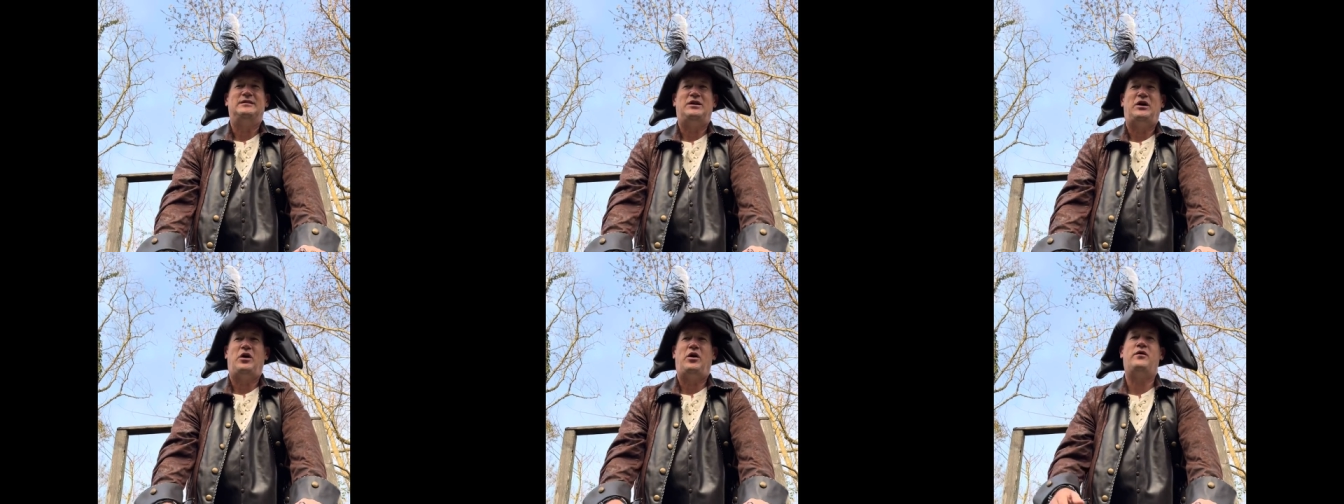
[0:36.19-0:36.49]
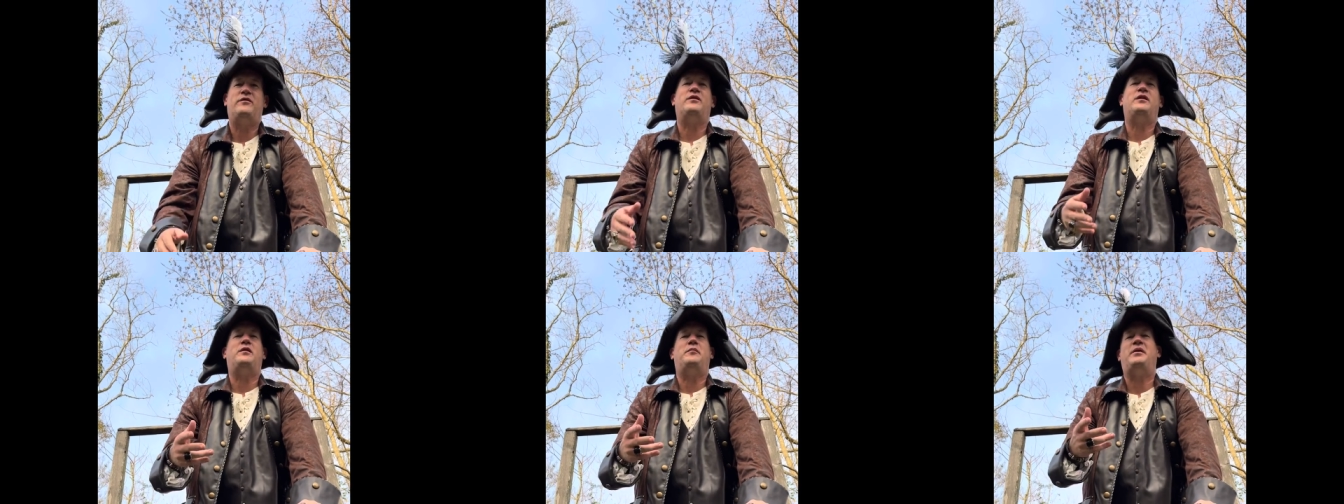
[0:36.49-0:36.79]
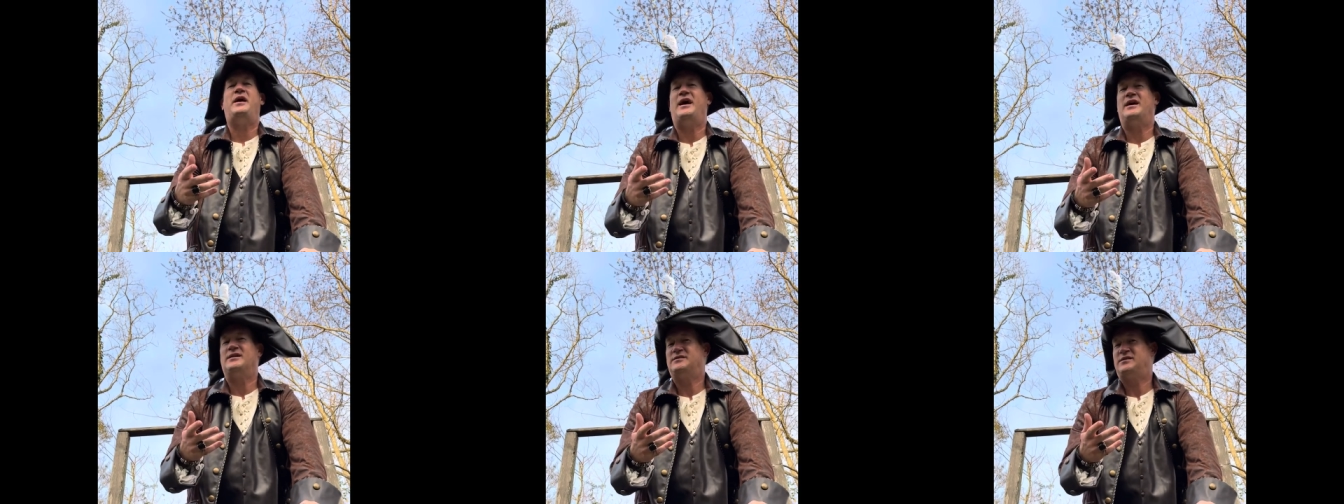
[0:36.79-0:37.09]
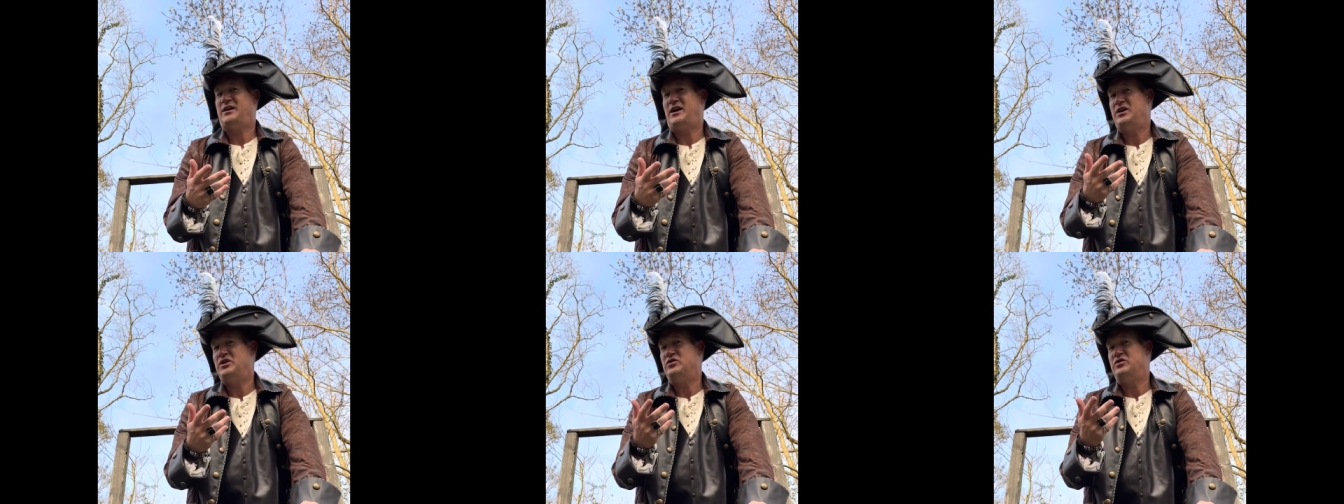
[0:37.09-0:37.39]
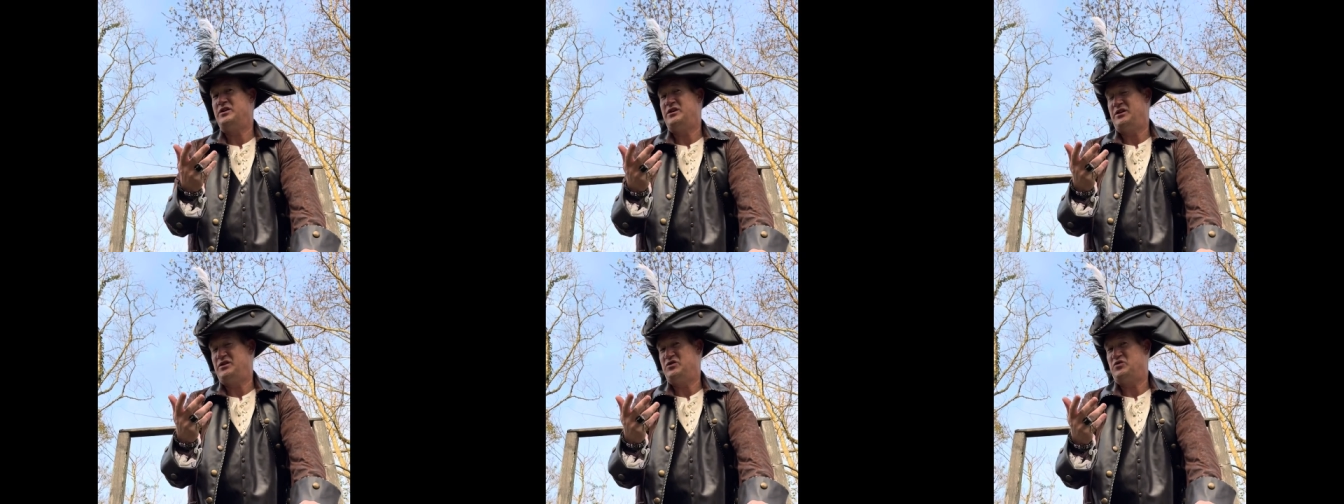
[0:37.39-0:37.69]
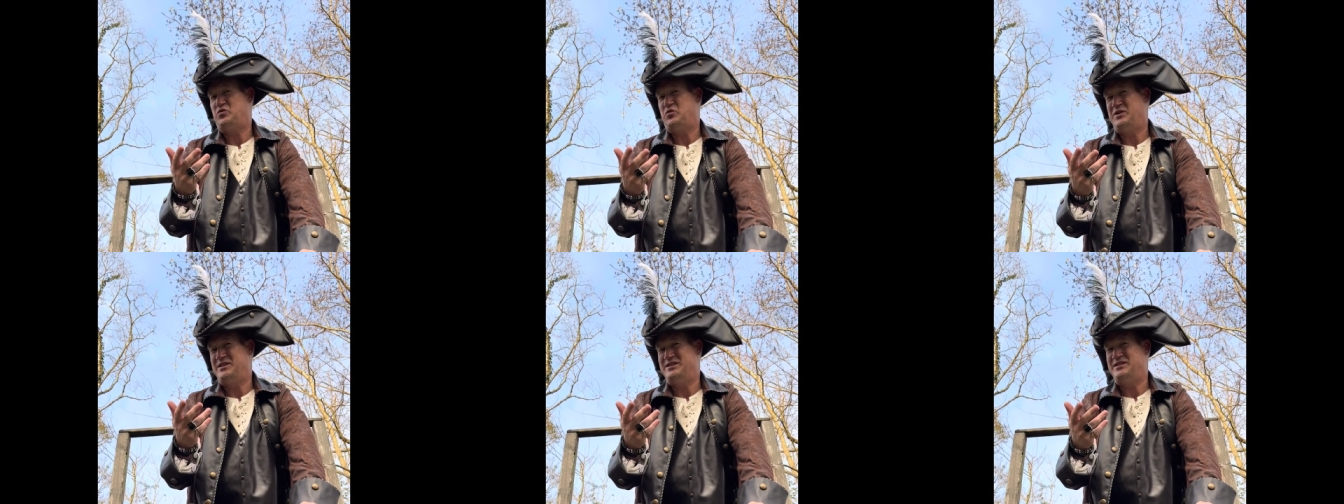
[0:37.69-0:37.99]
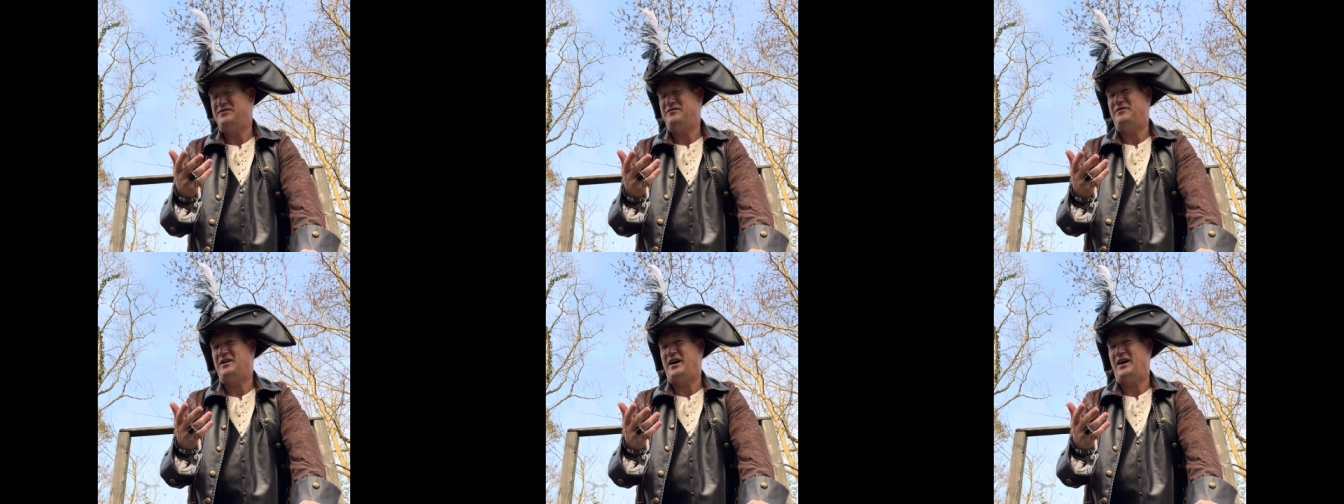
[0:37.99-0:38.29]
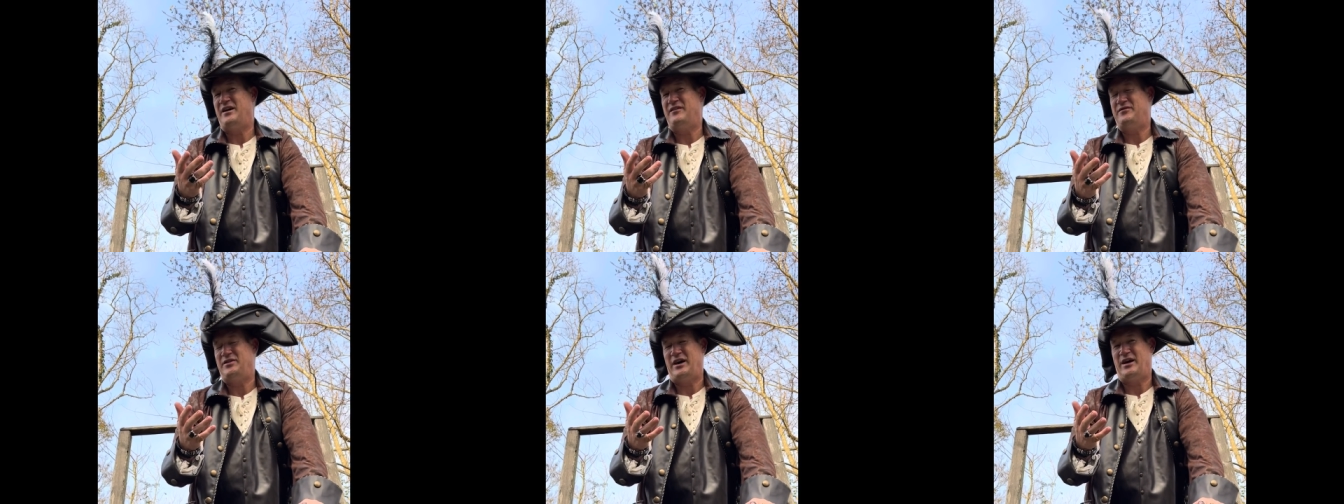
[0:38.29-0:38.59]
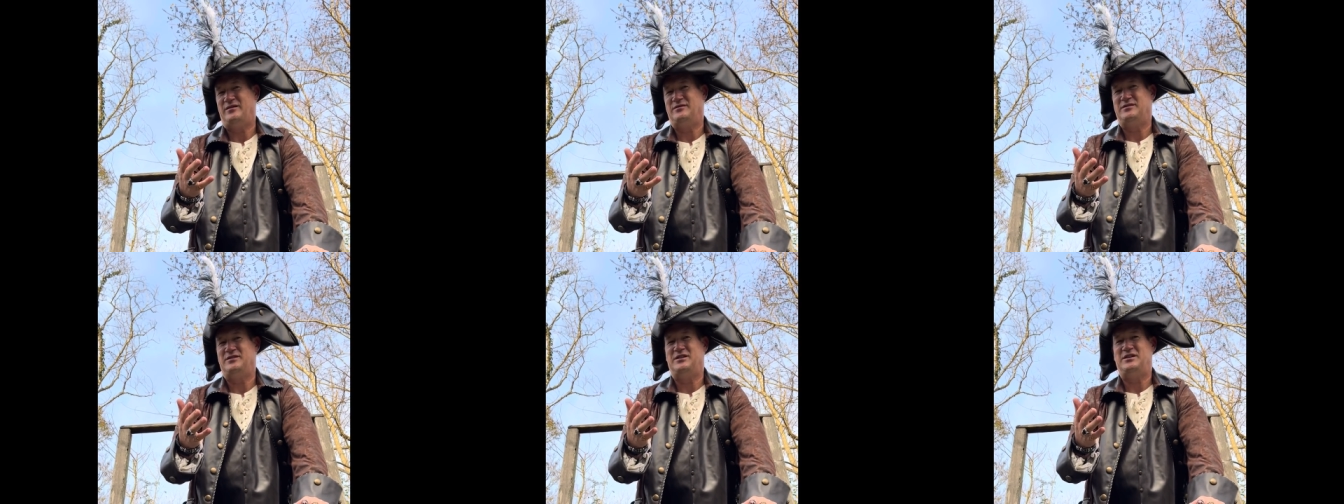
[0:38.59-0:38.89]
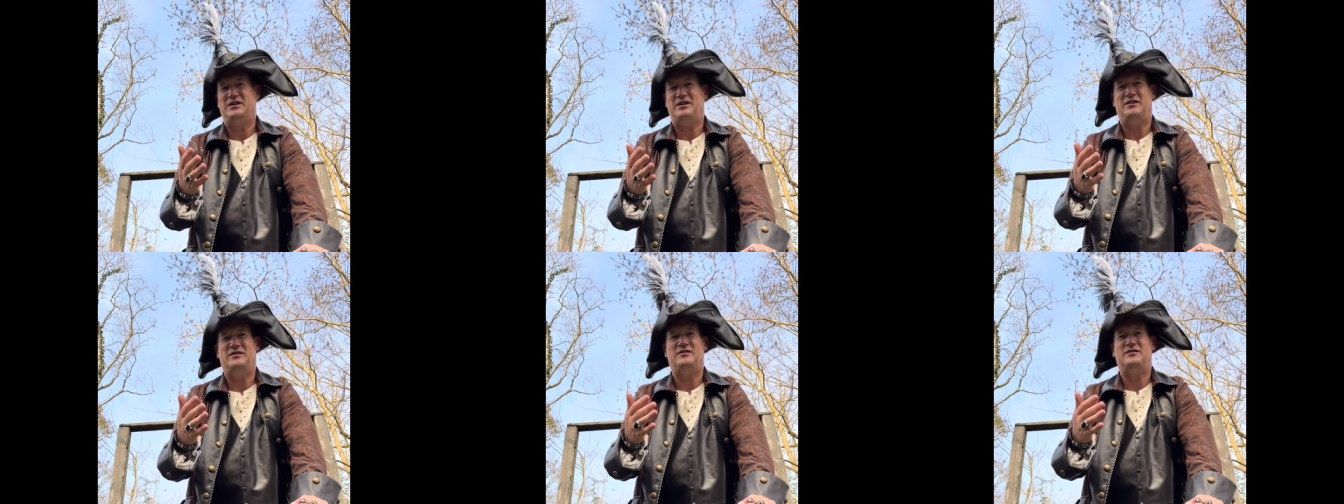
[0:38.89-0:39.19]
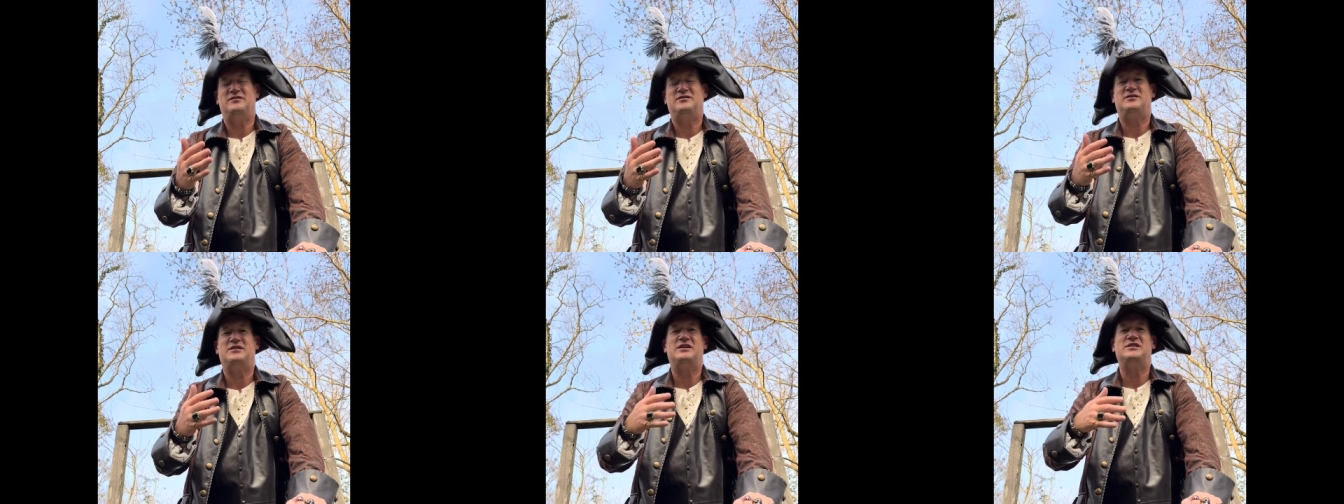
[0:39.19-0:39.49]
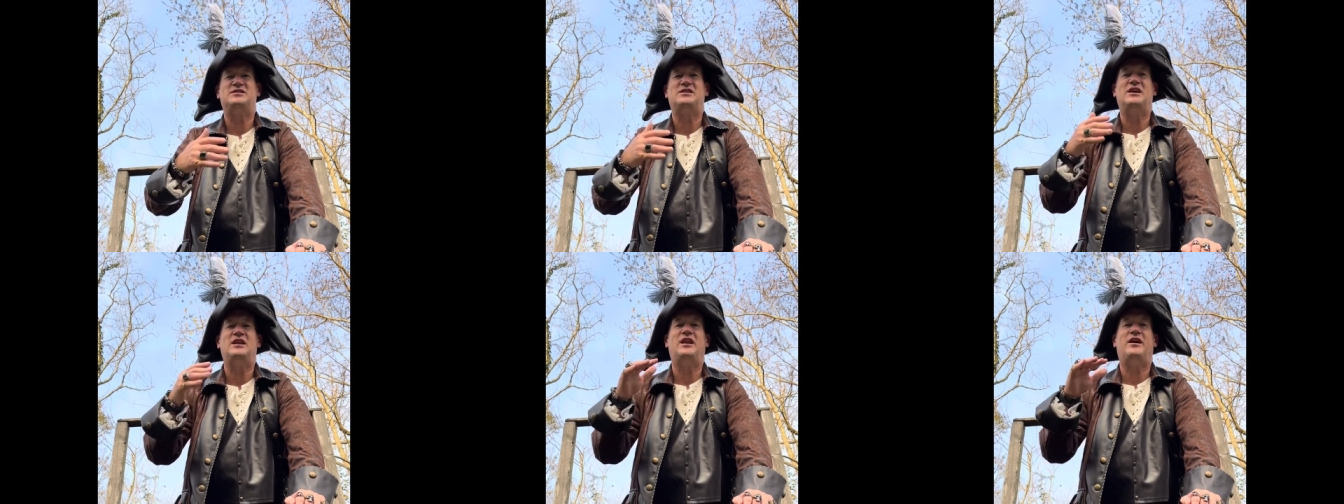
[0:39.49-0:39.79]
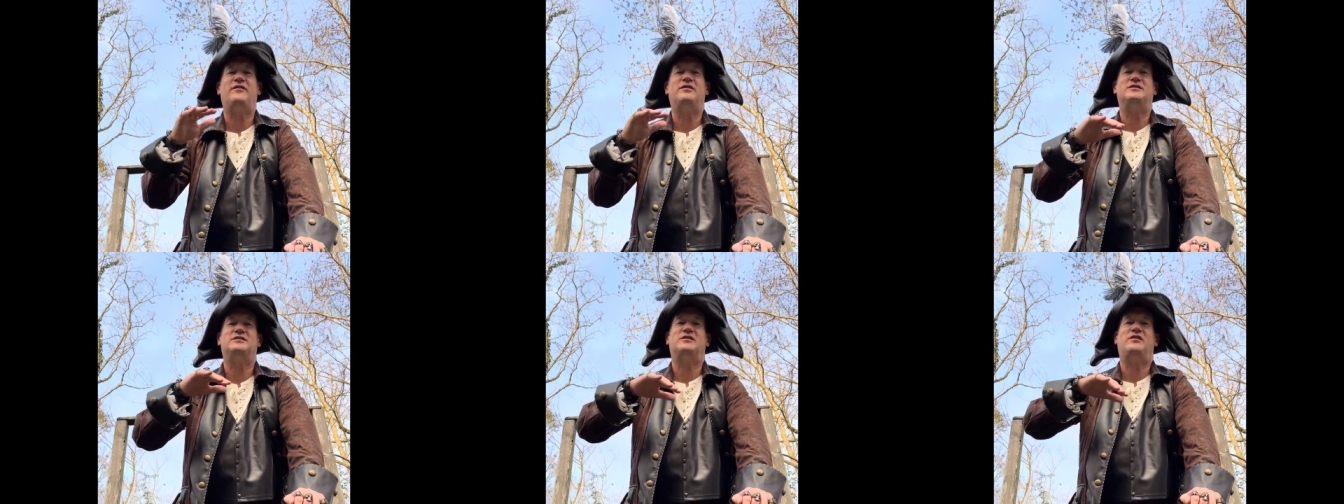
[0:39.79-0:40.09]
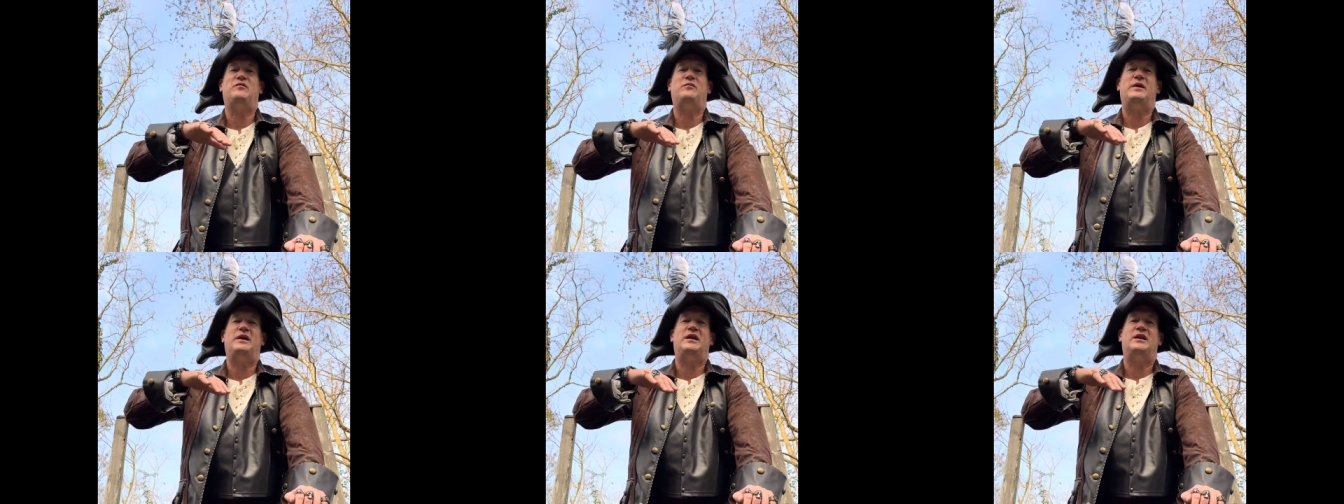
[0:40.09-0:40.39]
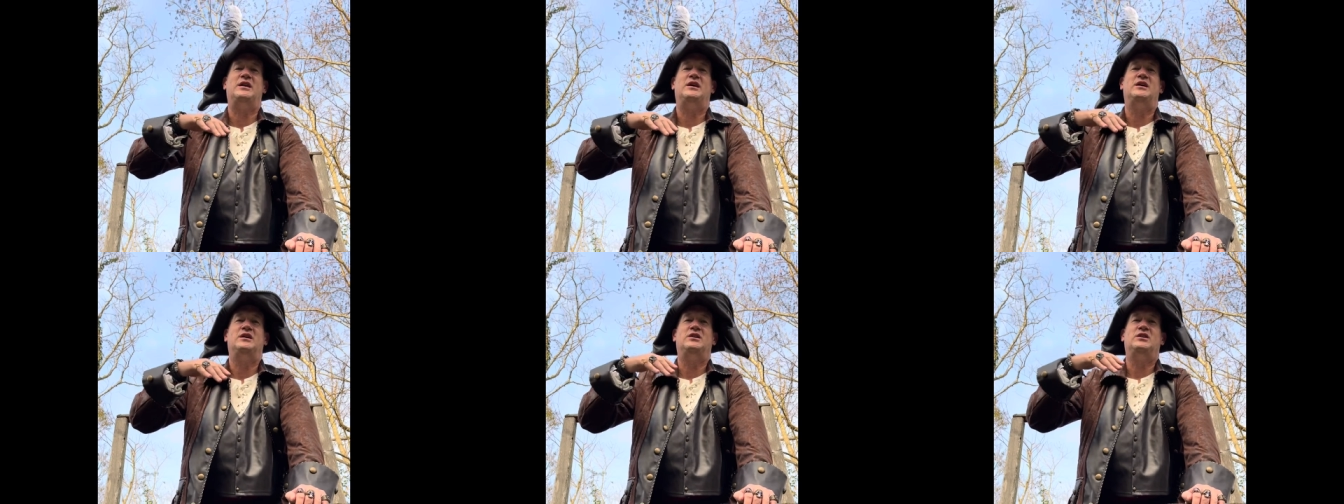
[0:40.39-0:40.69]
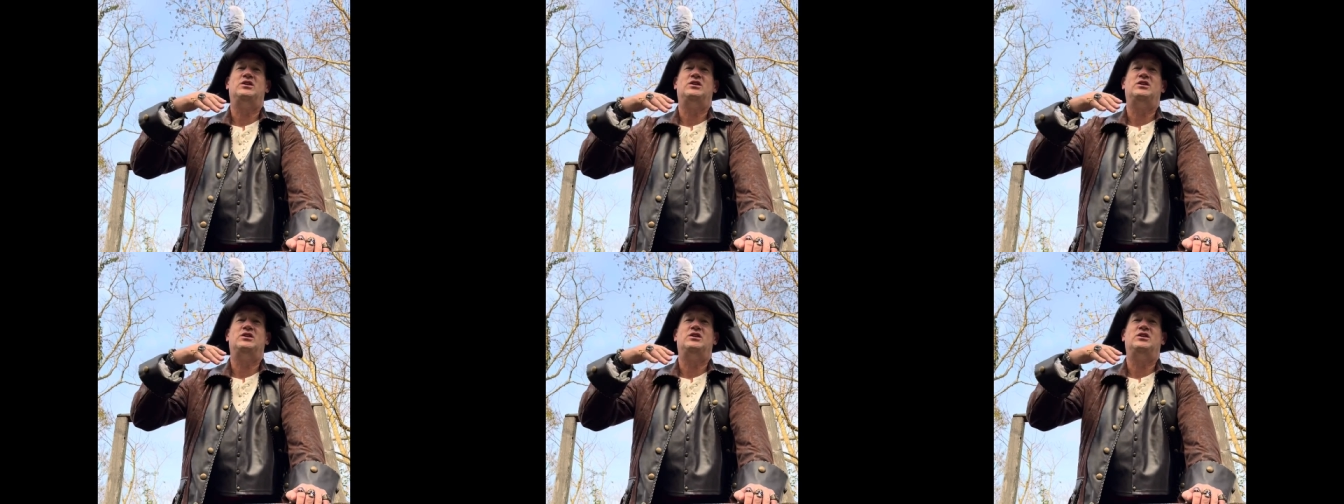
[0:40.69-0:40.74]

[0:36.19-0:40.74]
Over the past 125,000 years, the sea levels have been